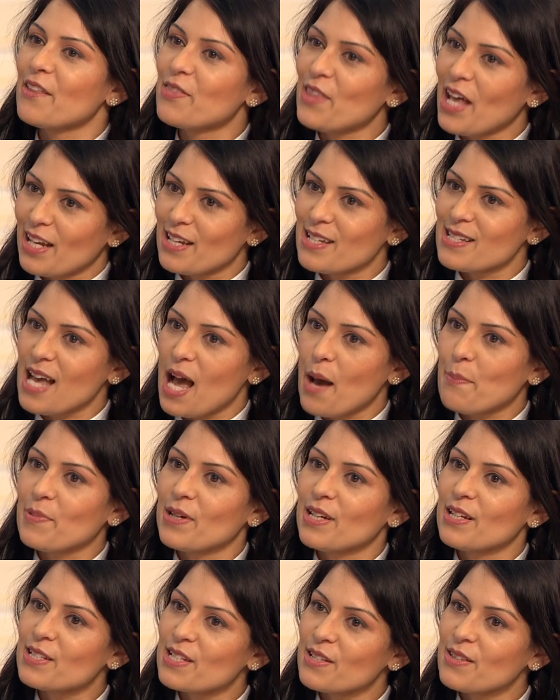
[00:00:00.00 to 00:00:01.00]
and that has
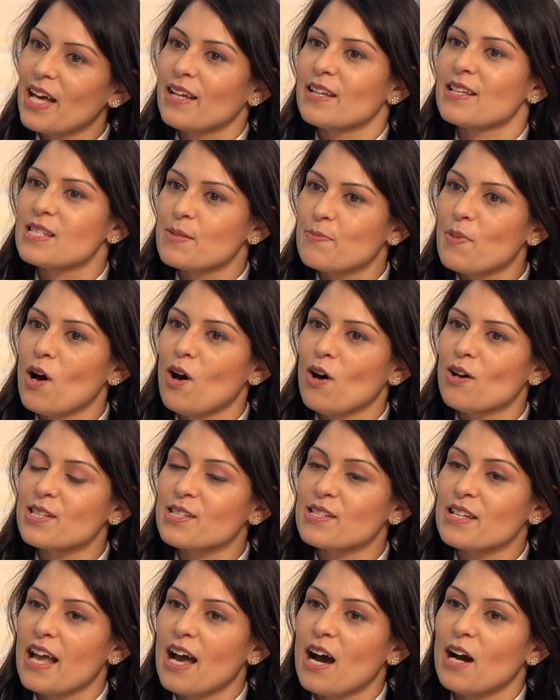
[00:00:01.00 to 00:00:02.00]
happened, and that is the
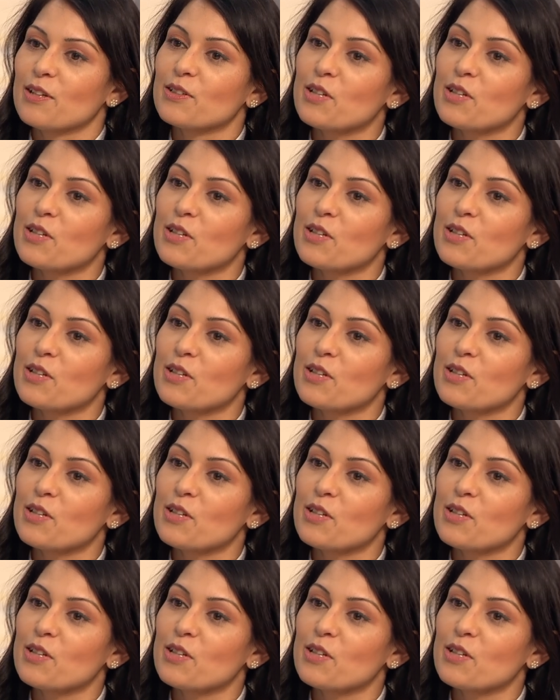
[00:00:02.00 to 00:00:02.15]
past now,